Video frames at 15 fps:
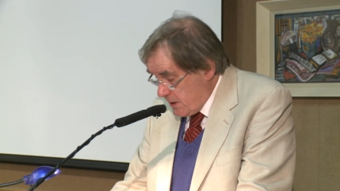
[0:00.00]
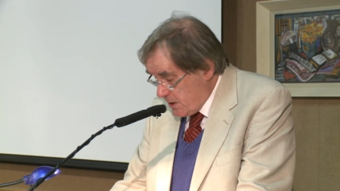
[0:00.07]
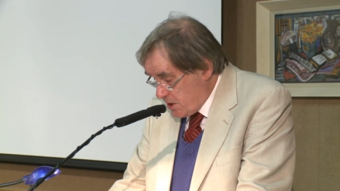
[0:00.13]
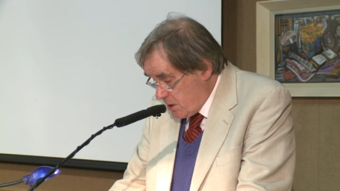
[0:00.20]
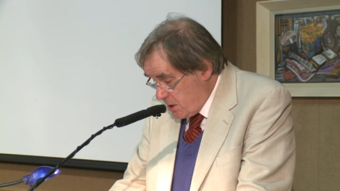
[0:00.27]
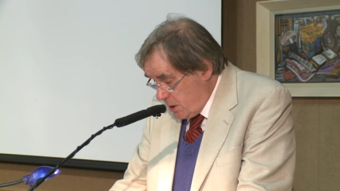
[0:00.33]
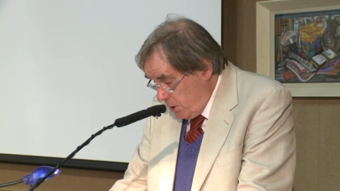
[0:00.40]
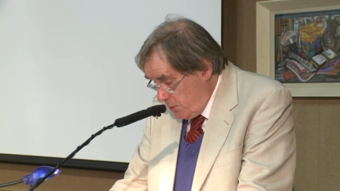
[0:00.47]
be
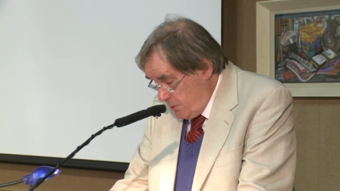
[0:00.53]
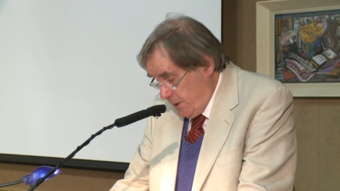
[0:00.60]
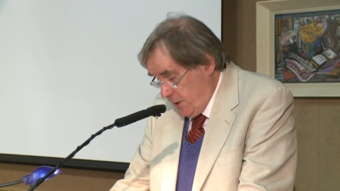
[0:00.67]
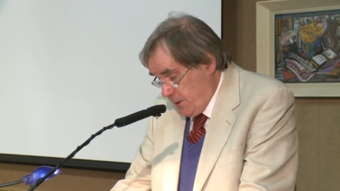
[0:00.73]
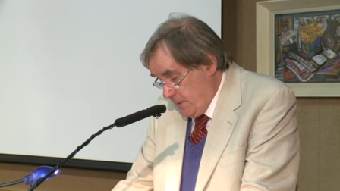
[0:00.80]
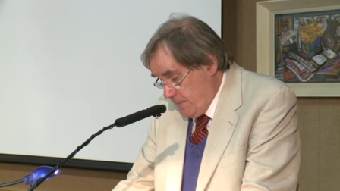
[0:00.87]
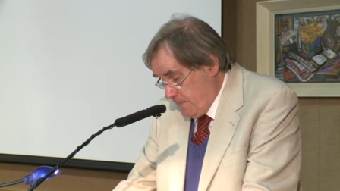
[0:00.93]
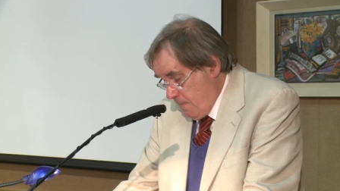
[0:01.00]

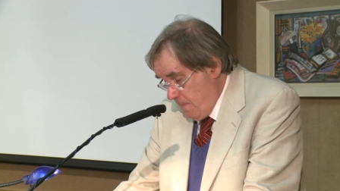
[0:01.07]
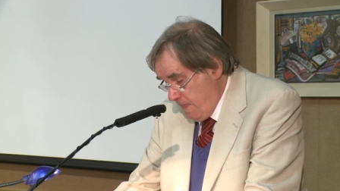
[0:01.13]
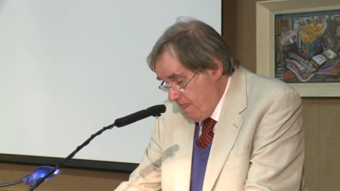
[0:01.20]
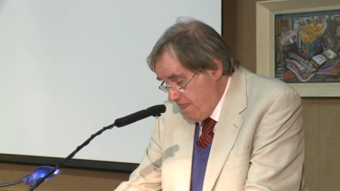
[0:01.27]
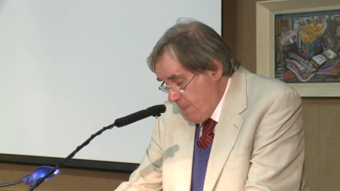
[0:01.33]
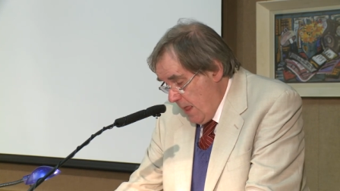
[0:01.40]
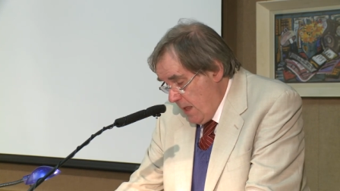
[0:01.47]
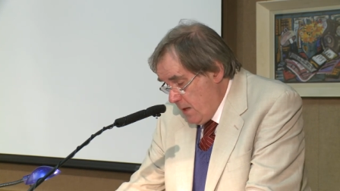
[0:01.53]
excluded.
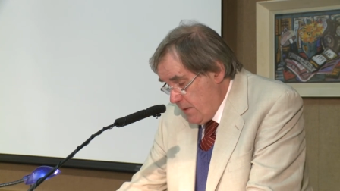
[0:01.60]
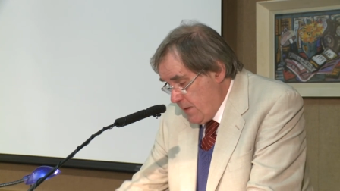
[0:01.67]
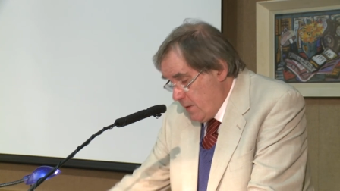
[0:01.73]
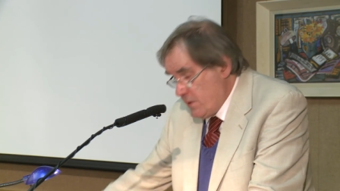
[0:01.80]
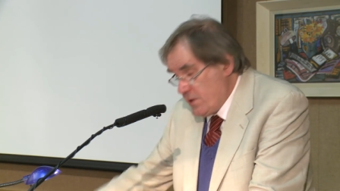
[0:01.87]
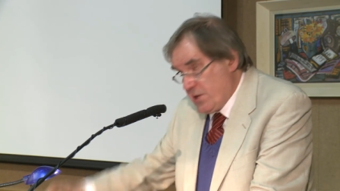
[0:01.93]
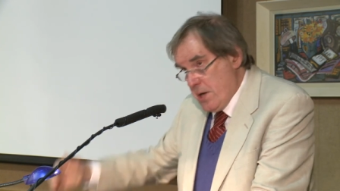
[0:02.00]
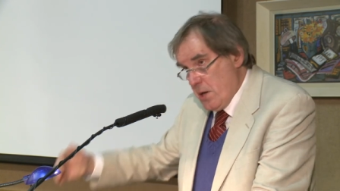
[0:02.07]

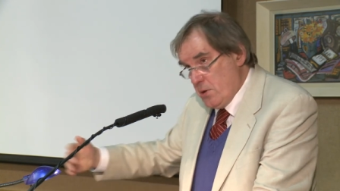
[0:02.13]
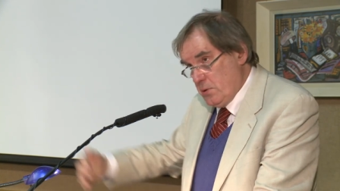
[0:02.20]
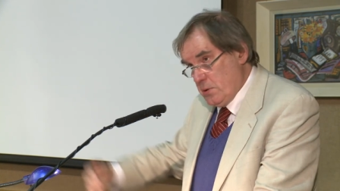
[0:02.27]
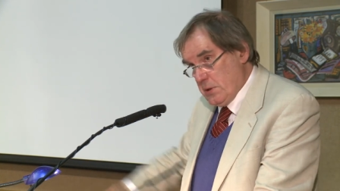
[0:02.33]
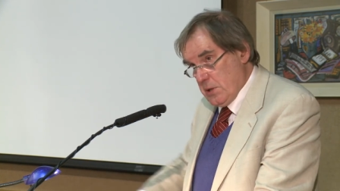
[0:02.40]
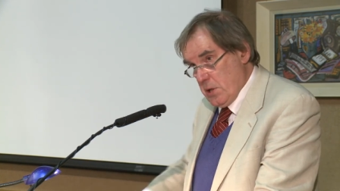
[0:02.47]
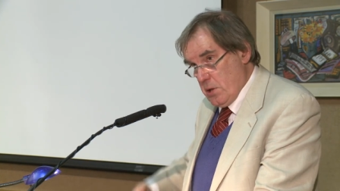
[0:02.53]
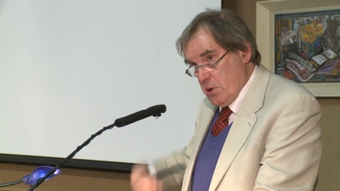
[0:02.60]
There is
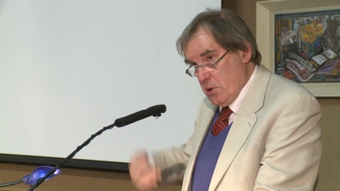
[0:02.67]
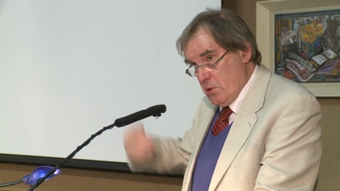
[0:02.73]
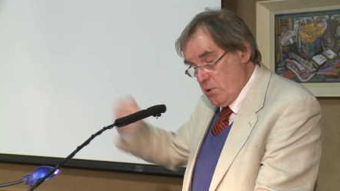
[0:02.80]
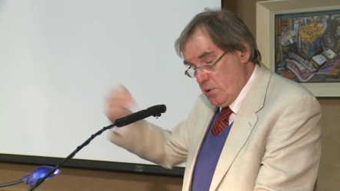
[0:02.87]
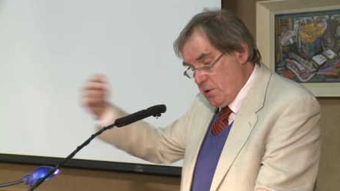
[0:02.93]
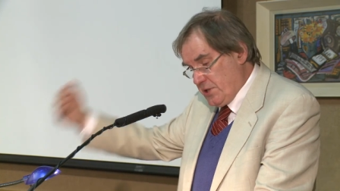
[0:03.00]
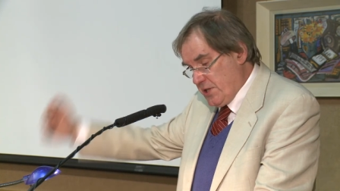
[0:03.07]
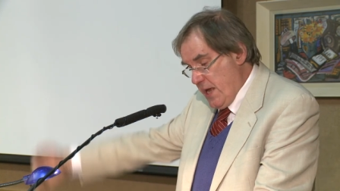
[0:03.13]
no
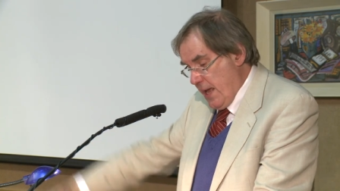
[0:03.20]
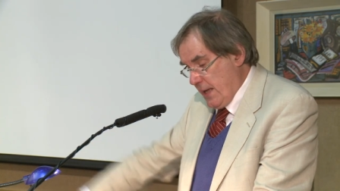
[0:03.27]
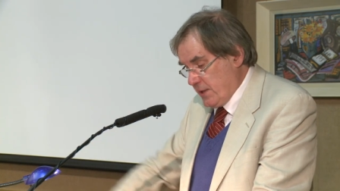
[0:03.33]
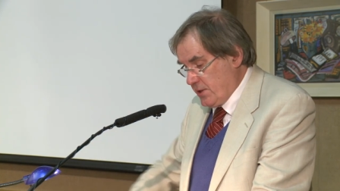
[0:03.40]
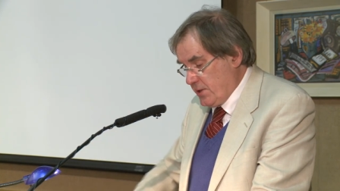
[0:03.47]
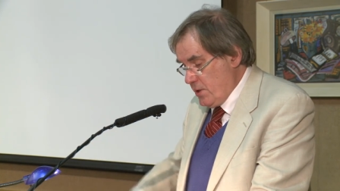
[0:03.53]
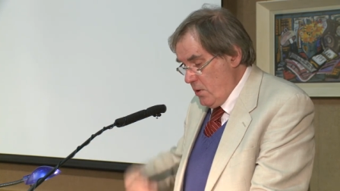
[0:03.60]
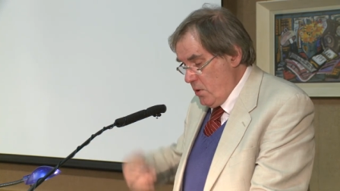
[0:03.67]
ur
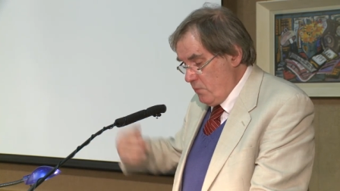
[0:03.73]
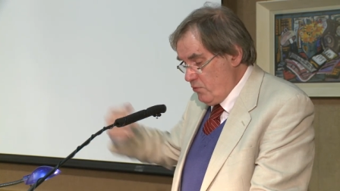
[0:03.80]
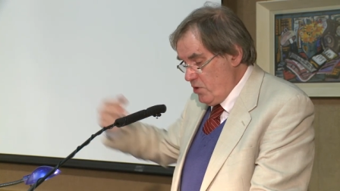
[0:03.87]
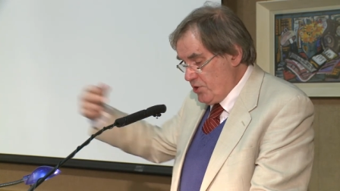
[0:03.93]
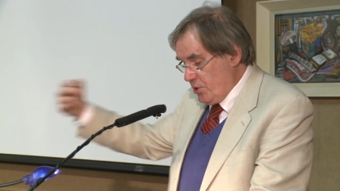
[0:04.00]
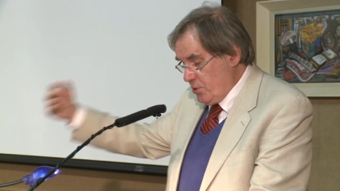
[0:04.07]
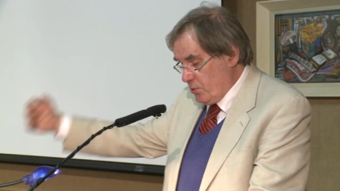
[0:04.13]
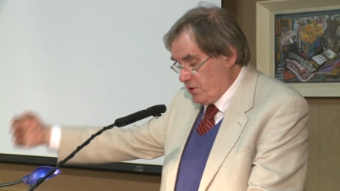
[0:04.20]
text, no
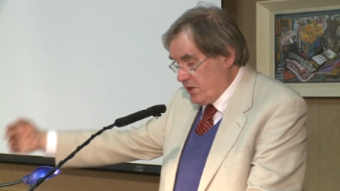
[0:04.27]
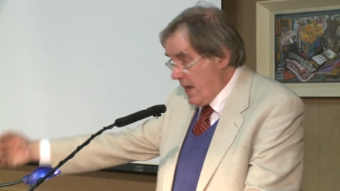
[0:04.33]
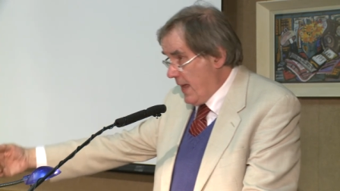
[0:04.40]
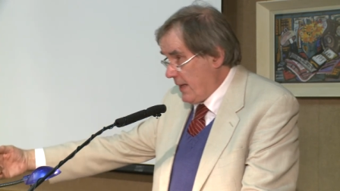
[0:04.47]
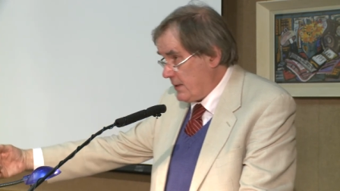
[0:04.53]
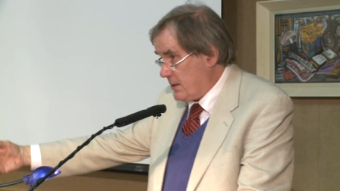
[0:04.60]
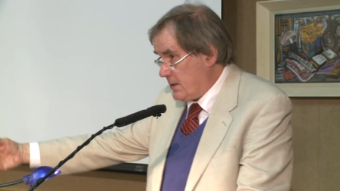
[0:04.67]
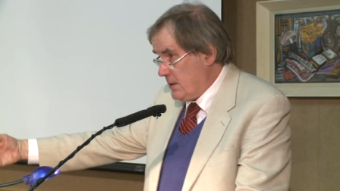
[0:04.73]
original
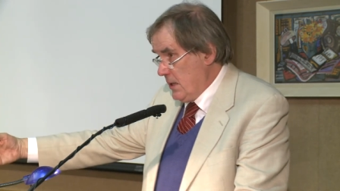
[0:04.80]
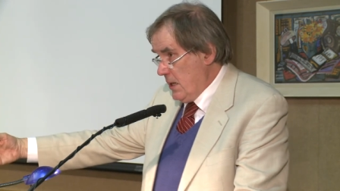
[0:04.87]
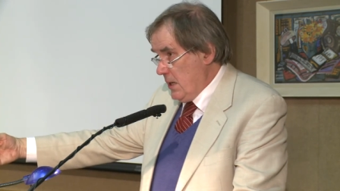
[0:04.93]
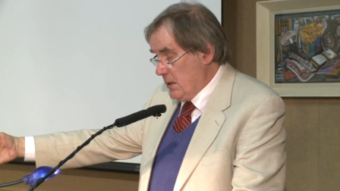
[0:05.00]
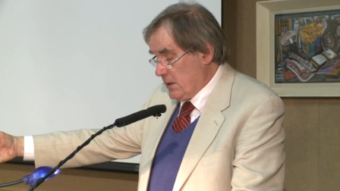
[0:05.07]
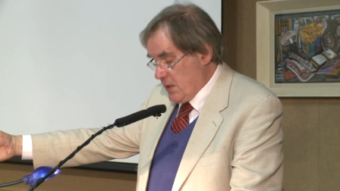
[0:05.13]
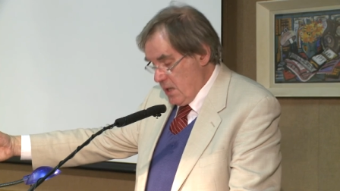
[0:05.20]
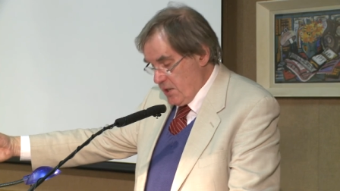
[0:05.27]
text
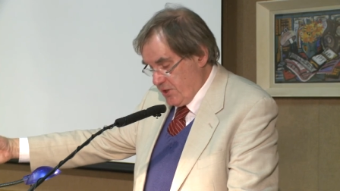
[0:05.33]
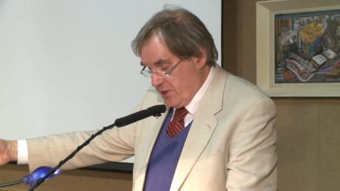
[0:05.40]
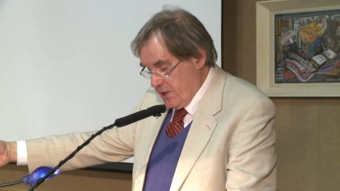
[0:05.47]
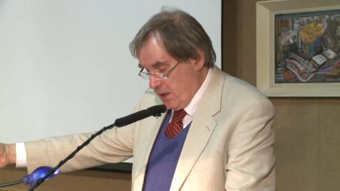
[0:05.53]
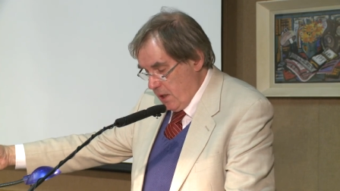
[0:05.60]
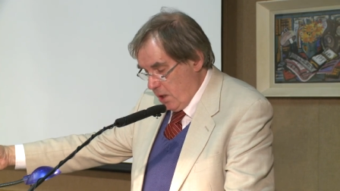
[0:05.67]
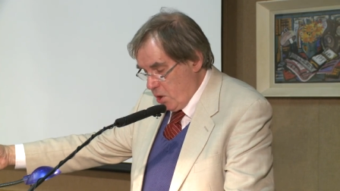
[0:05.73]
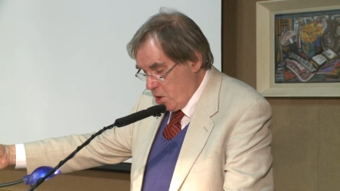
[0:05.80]

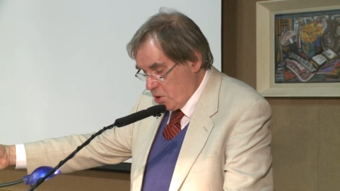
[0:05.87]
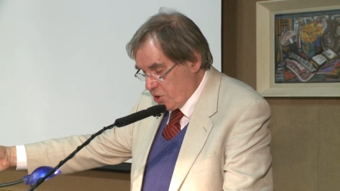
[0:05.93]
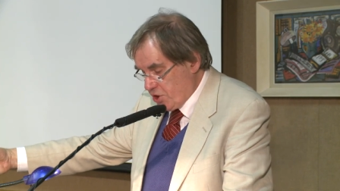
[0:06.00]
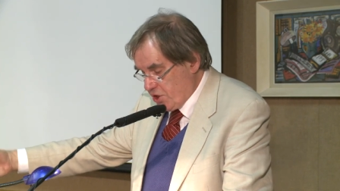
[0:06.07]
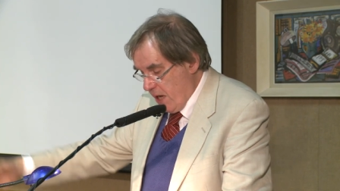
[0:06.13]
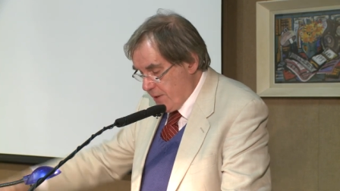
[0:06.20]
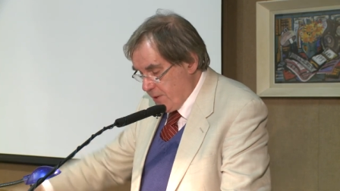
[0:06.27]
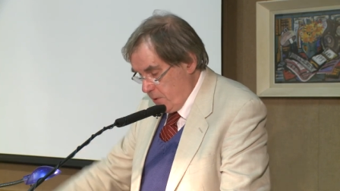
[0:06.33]
casting a long
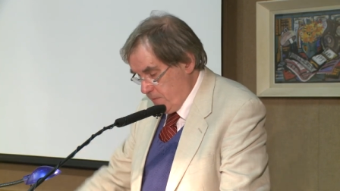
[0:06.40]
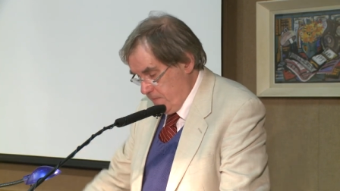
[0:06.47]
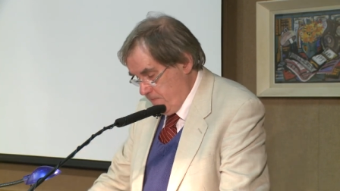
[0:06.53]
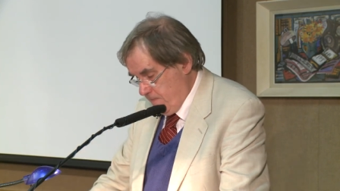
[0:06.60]
shadow.